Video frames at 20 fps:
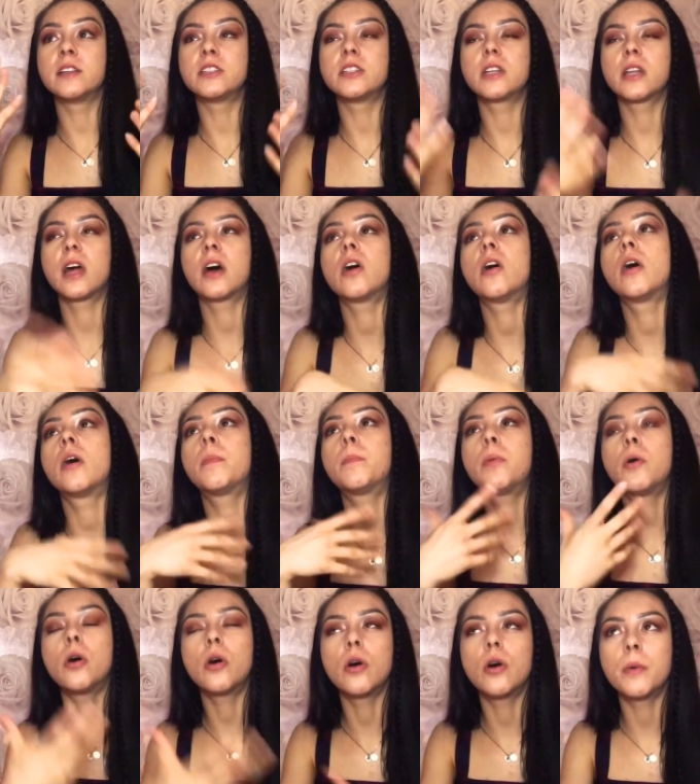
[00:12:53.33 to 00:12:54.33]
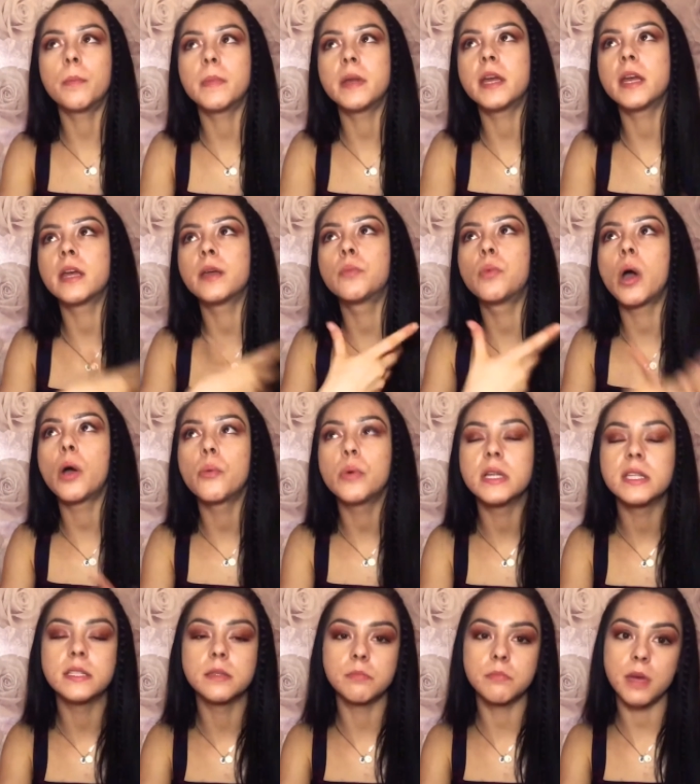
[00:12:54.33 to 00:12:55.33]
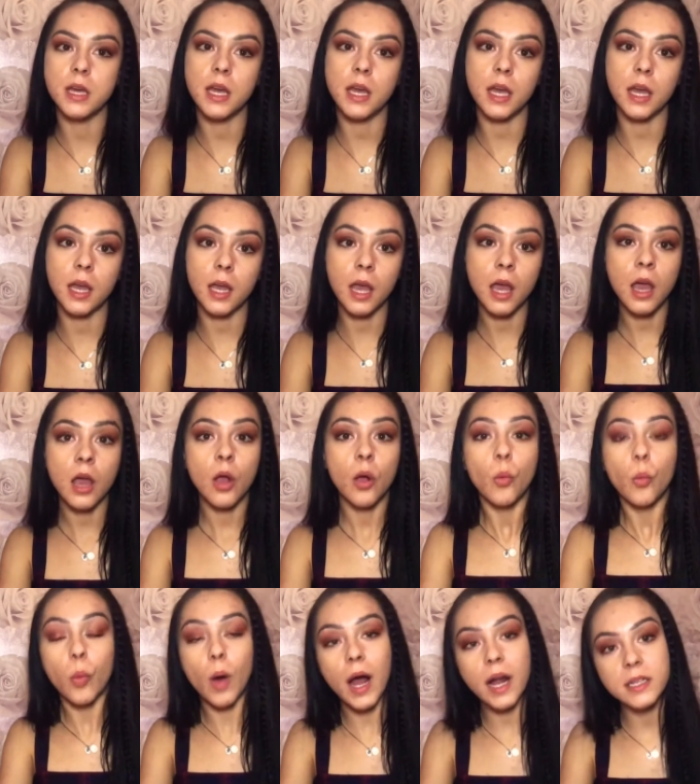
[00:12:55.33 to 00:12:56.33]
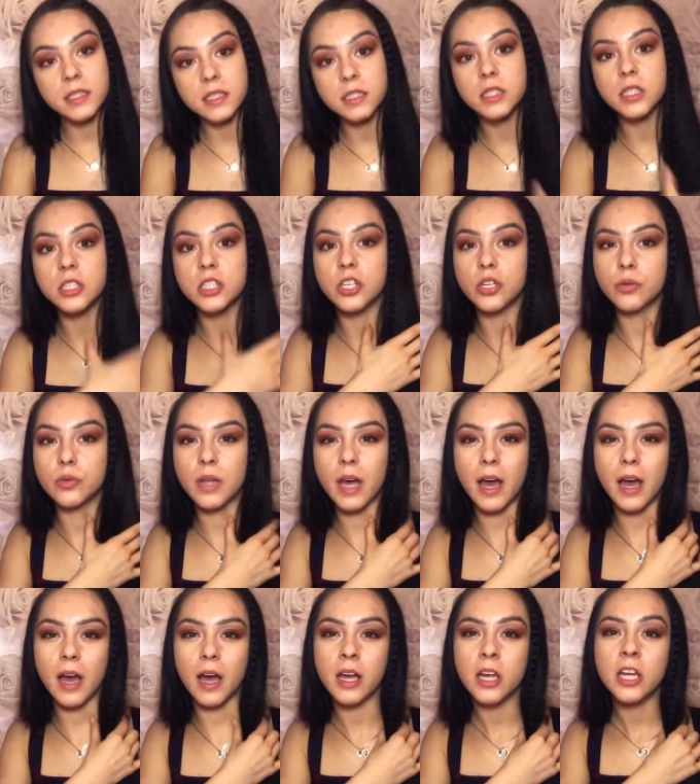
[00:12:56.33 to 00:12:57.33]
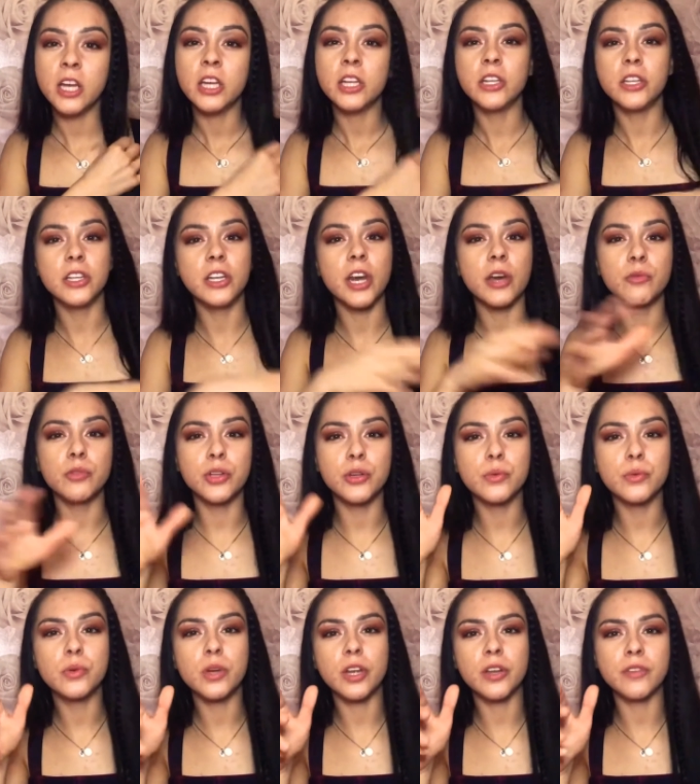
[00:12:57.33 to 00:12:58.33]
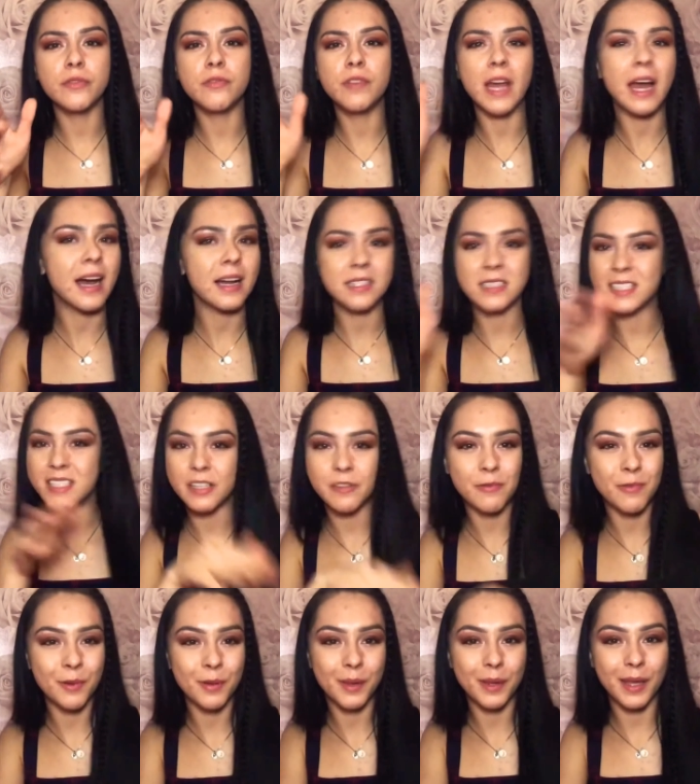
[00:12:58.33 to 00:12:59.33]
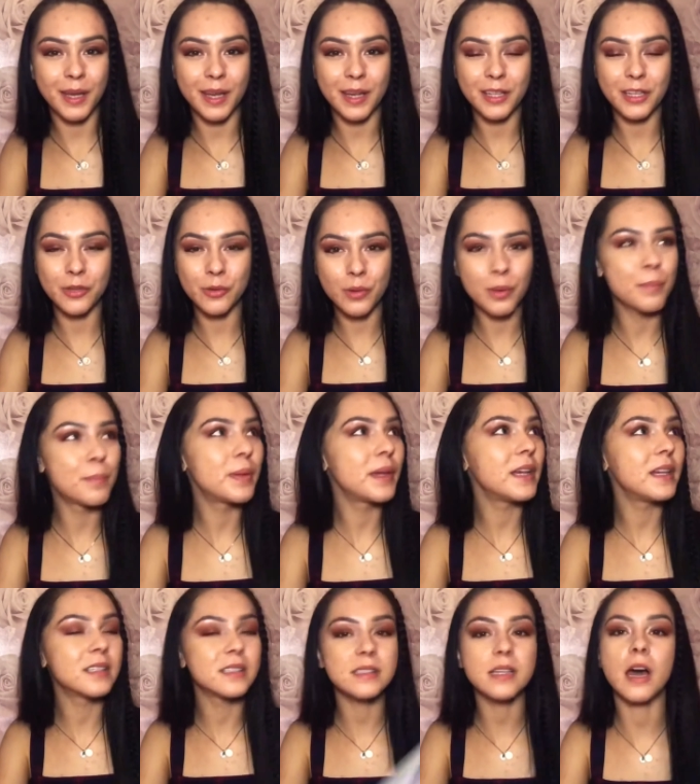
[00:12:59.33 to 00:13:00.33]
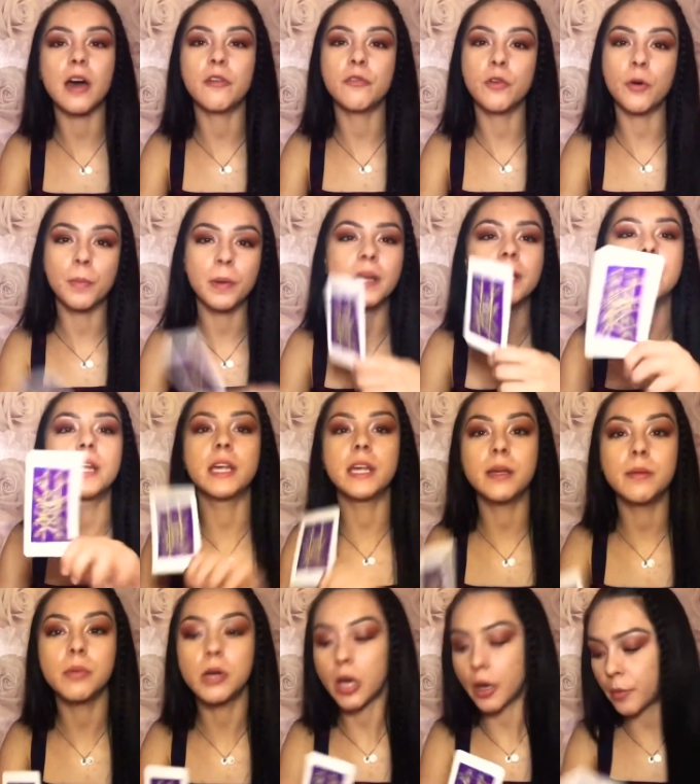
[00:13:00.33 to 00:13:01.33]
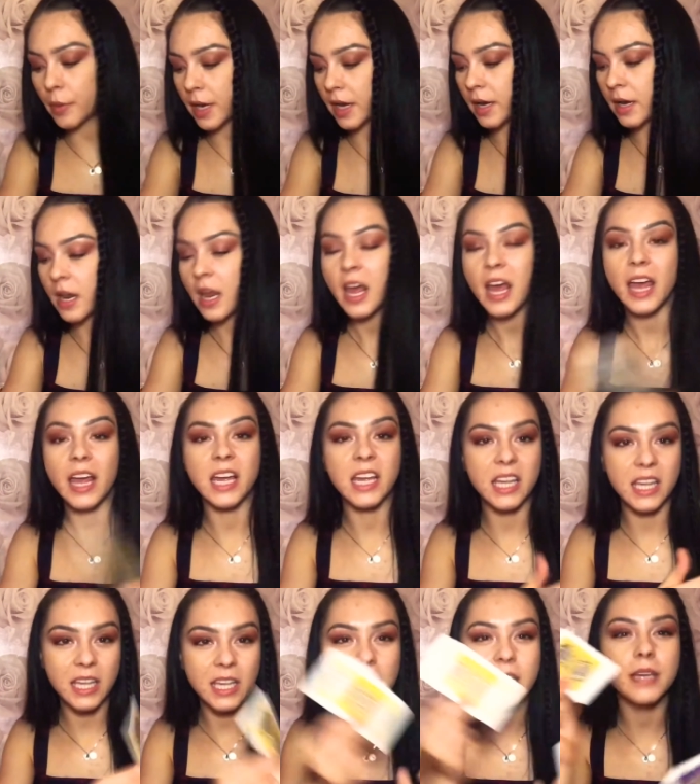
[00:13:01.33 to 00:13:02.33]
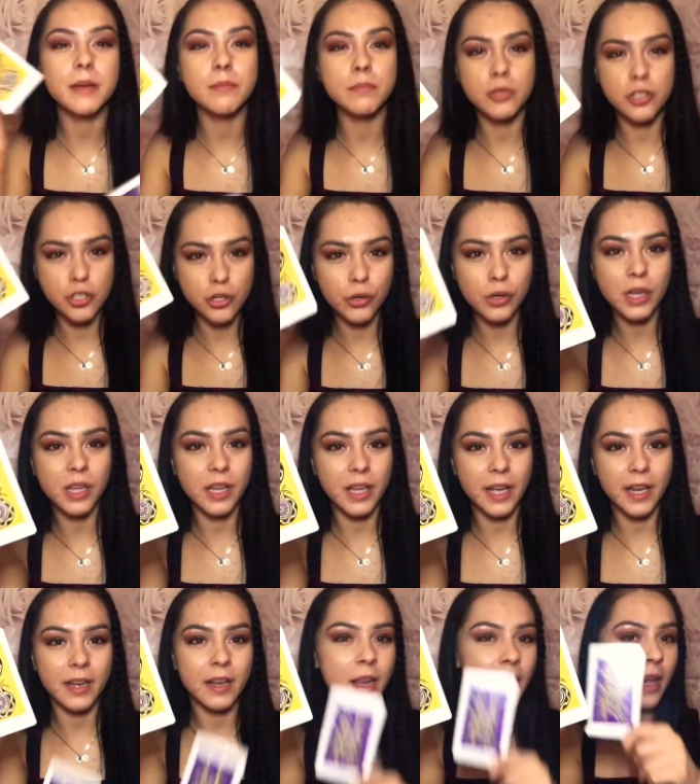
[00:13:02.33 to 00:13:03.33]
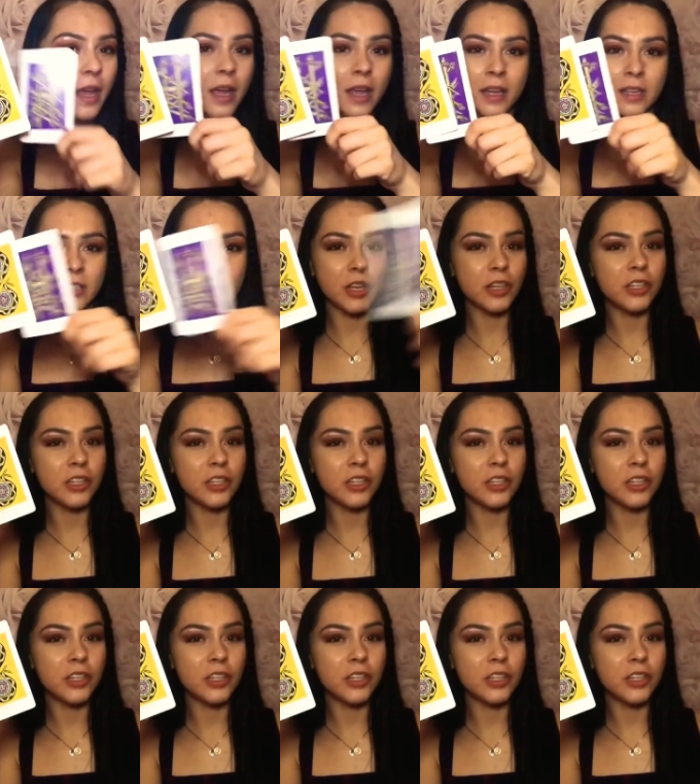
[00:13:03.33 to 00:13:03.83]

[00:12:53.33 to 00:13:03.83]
you're like, oh, poor me, woe is me, why did I do that? You know, you can react differently. You can pick yourself up and keep going and keep juggling. You